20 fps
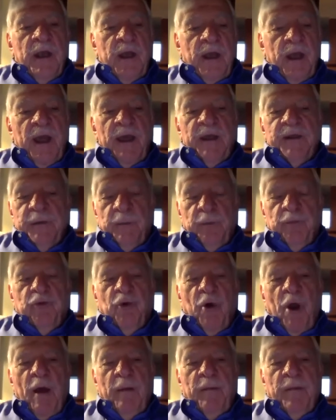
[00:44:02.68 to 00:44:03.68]
as a
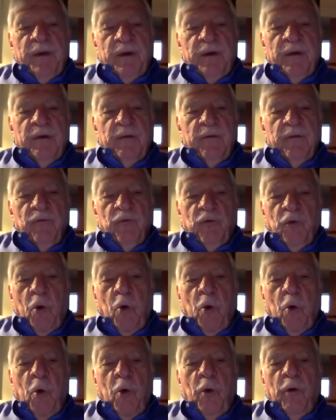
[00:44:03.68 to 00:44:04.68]
prominent
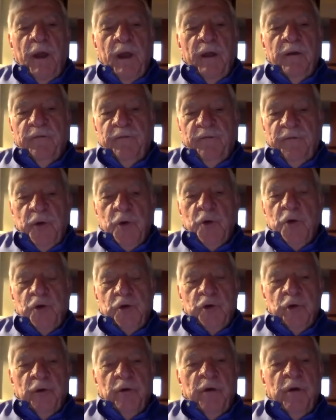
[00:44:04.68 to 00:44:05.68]
role and
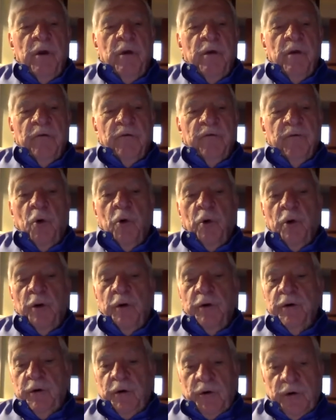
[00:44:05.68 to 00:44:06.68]
future
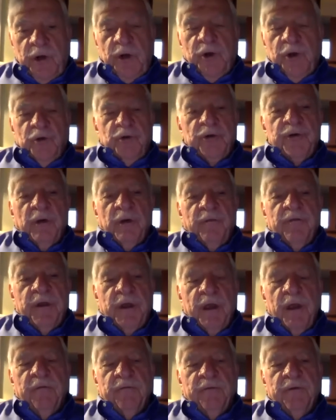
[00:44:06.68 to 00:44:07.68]
for teachers of the
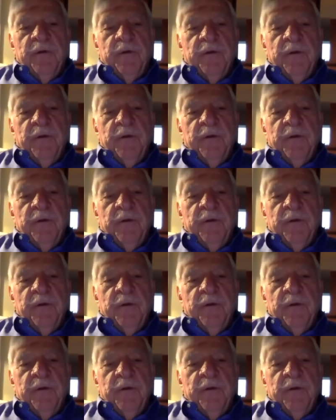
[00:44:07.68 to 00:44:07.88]
gifted.